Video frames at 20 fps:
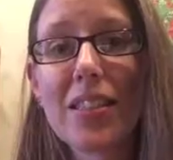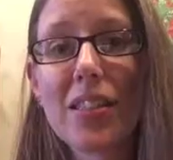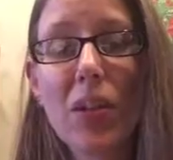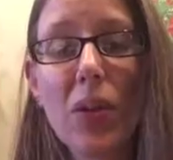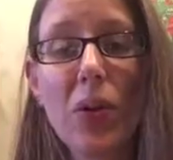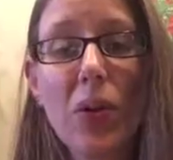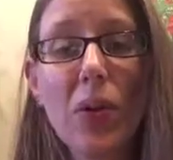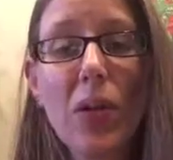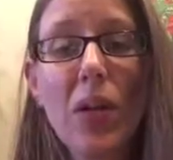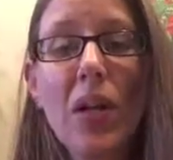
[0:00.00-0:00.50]

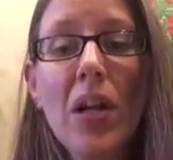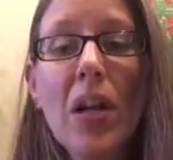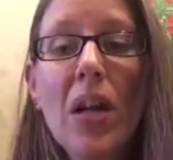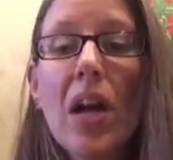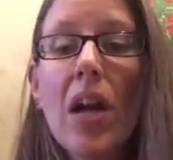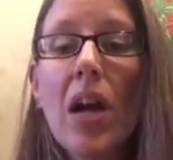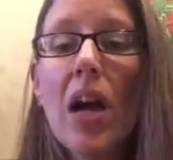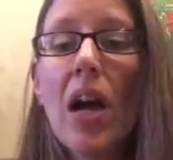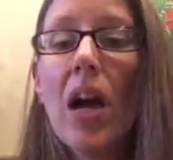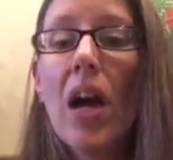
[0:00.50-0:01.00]
So
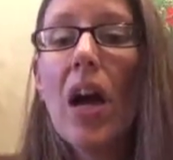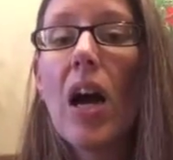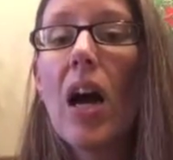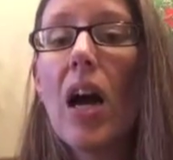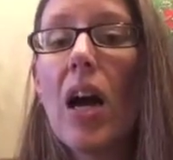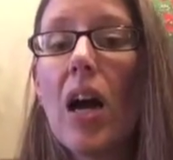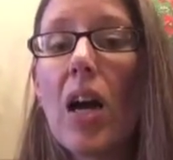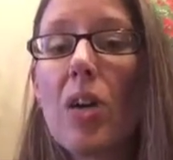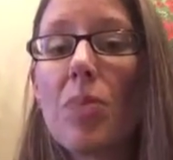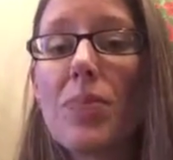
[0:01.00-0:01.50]

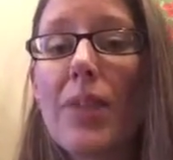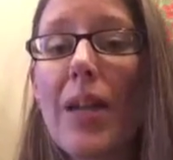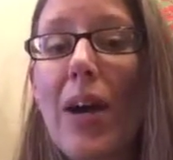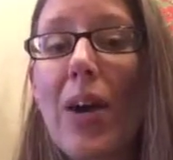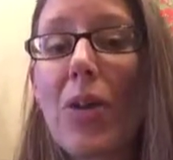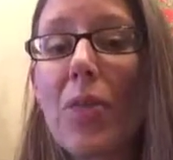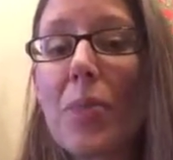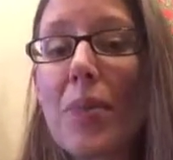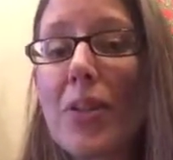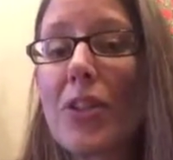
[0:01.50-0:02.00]

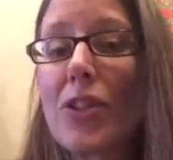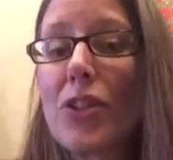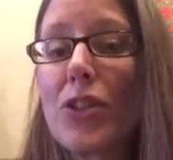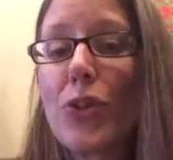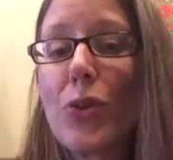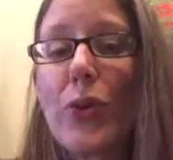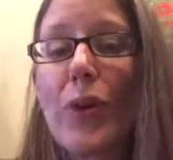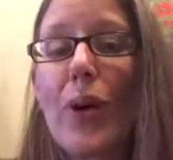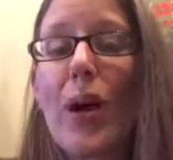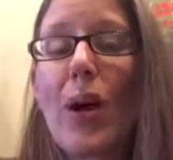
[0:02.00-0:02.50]
now I'm going to
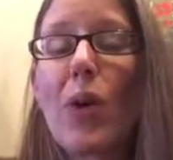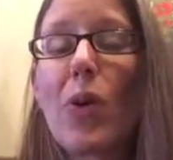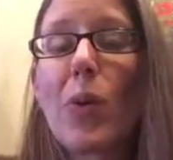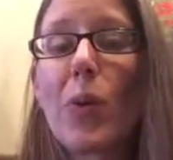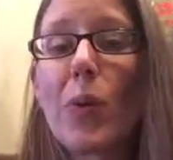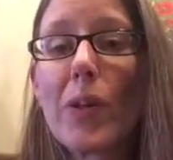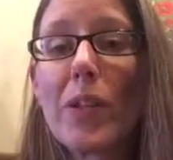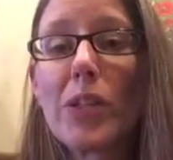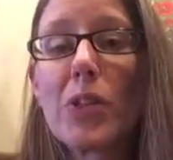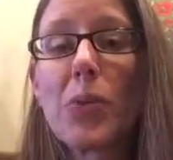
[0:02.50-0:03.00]
show you how it
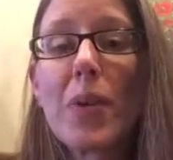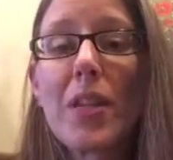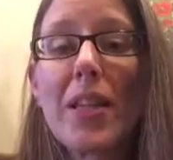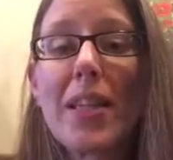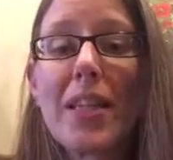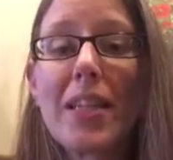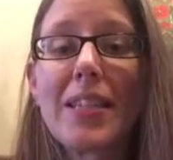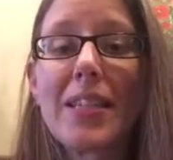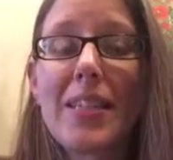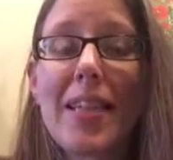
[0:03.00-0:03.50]
works with
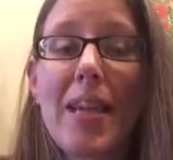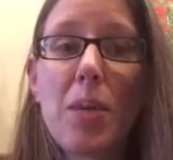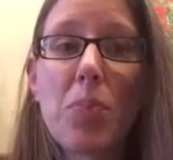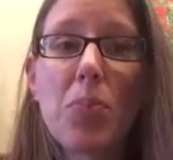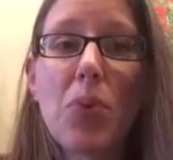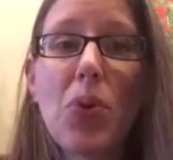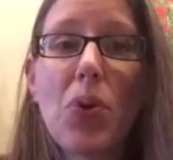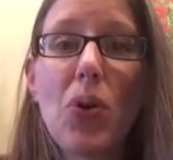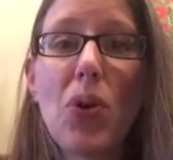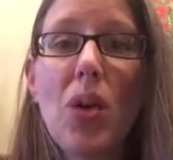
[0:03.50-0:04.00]
an
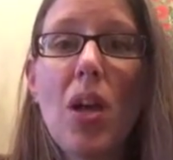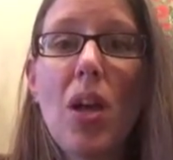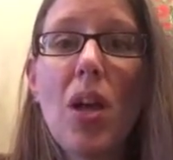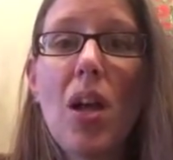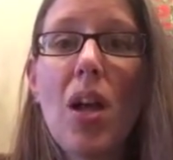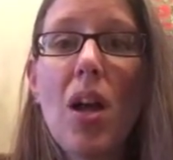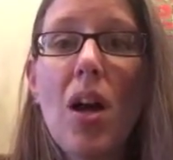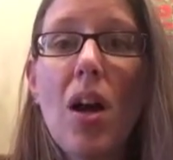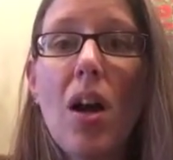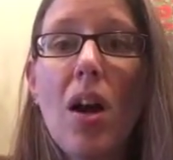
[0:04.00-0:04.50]
example
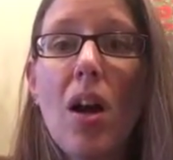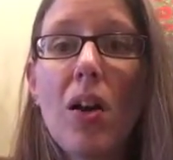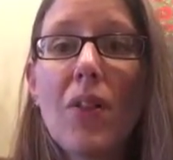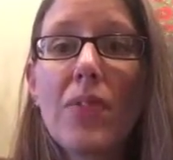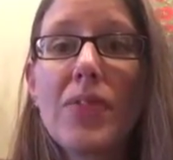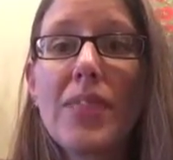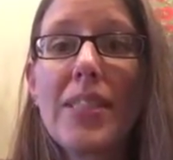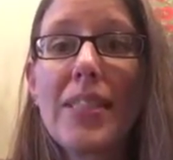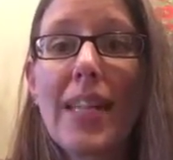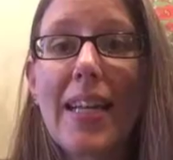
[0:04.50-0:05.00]

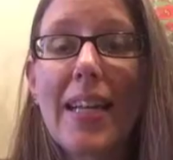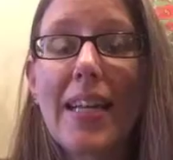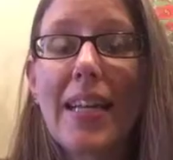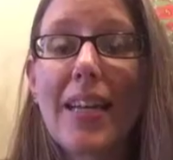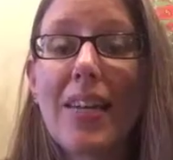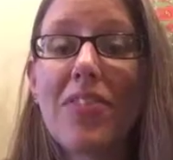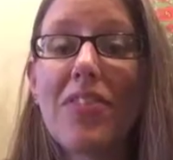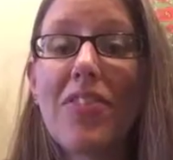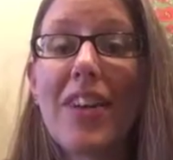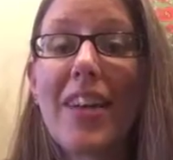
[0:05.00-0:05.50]
of
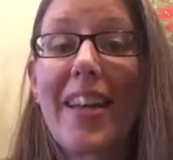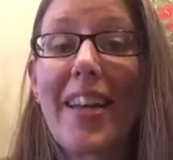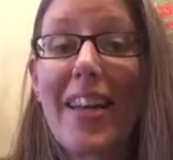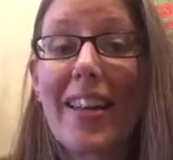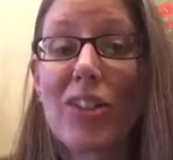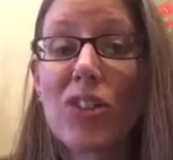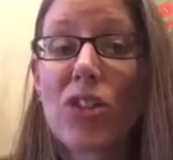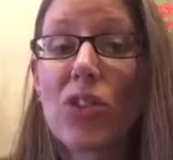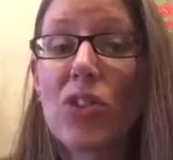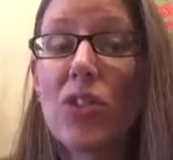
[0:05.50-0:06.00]
setting a
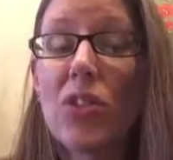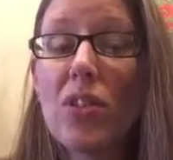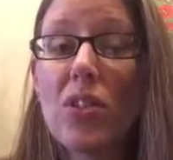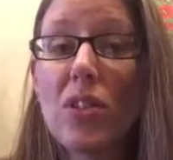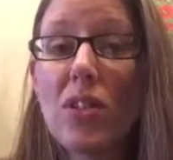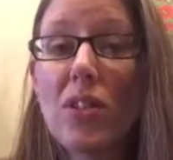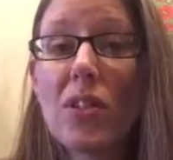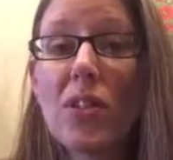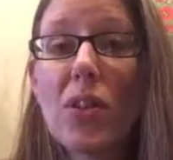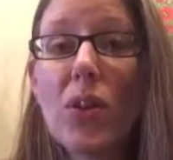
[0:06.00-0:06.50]
financial
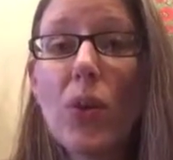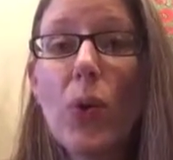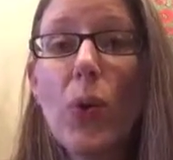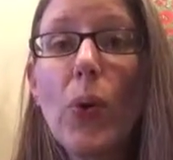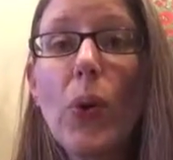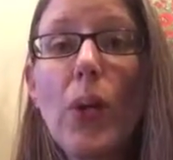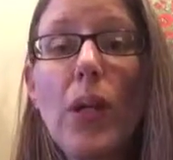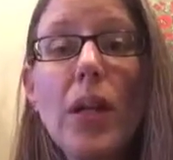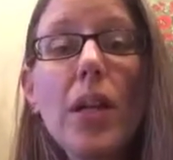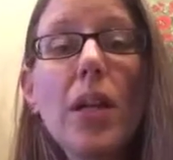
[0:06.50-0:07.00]

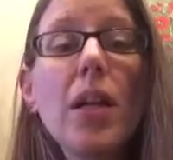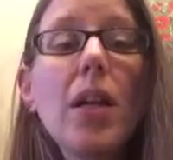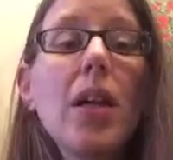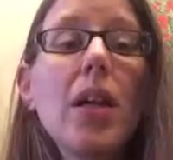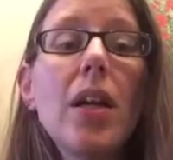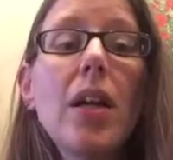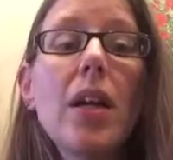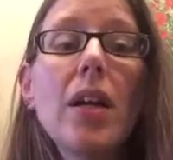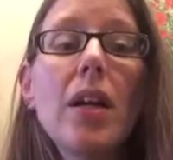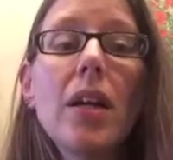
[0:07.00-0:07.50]
goal.
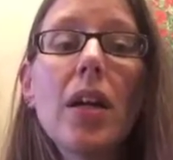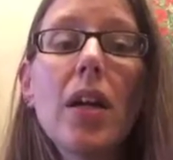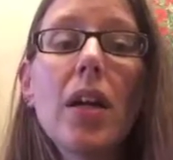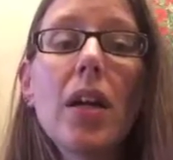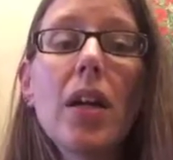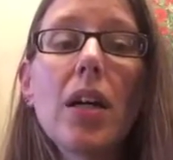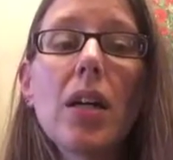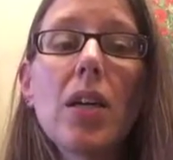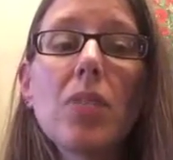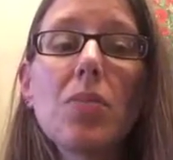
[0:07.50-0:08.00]

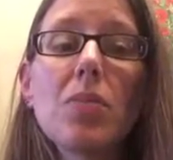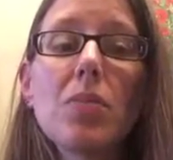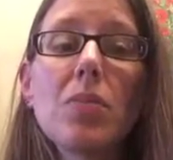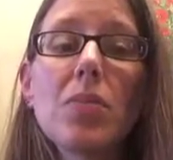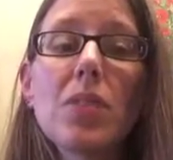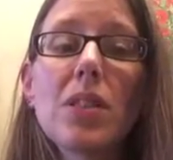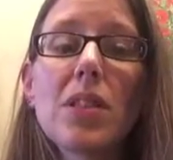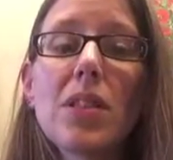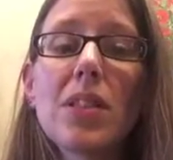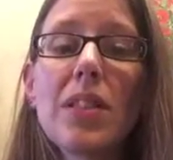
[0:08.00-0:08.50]

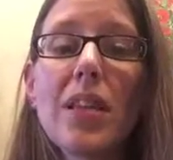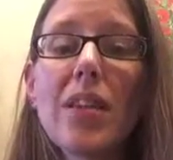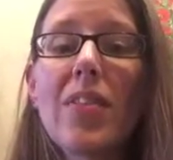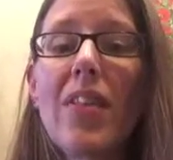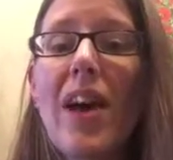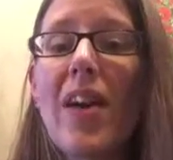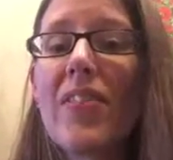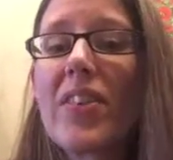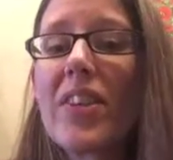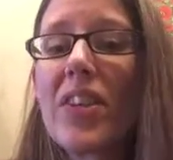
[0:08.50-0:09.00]
Instead of
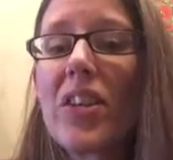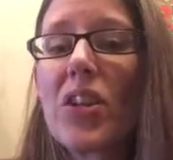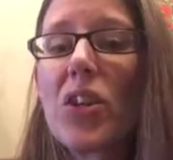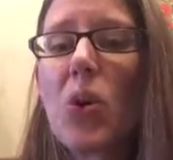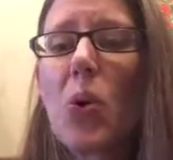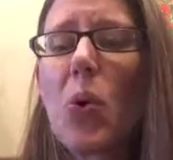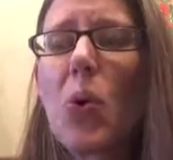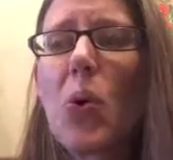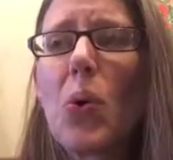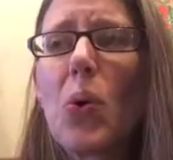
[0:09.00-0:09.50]
having a
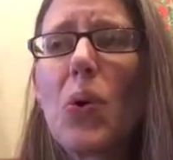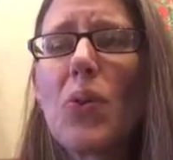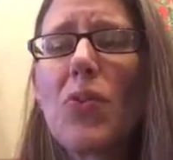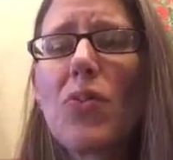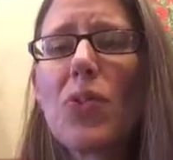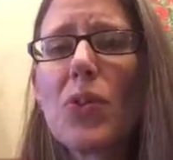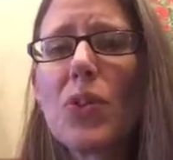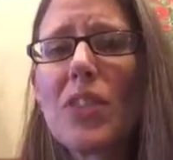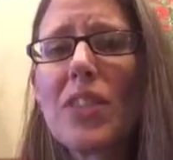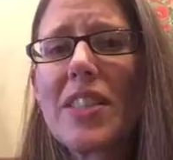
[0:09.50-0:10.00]
goal
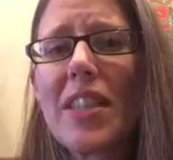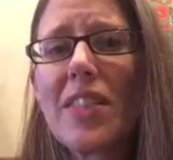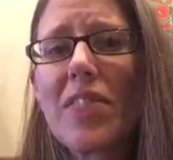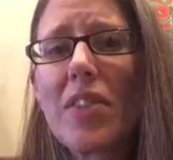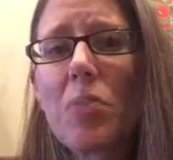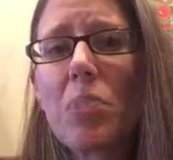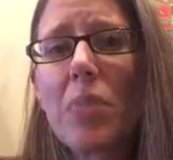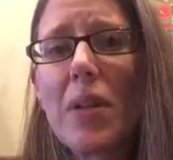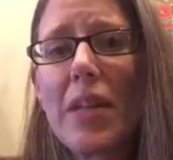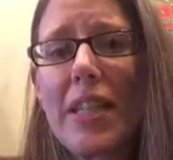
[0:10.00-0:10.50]
for
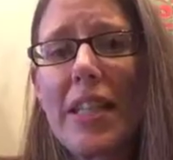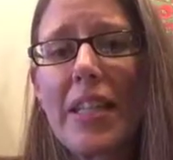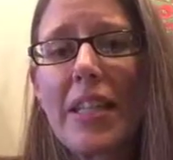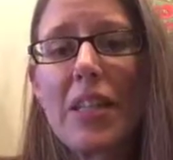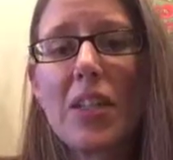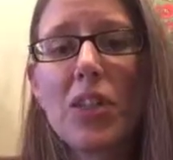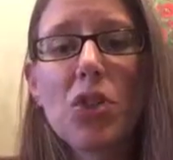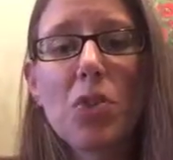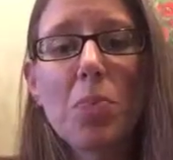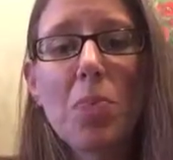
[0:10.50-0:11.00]
saving money
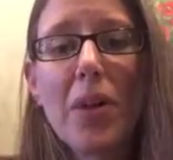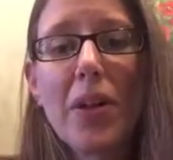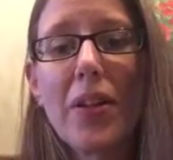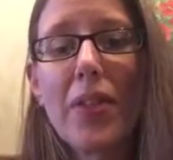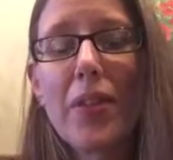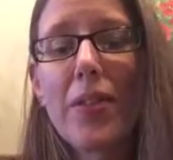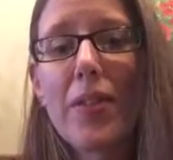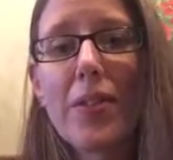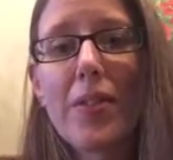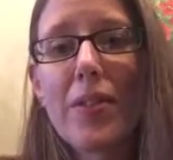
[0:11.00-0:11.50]
each
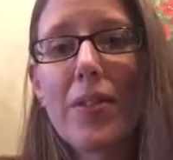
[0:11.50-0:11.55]
month,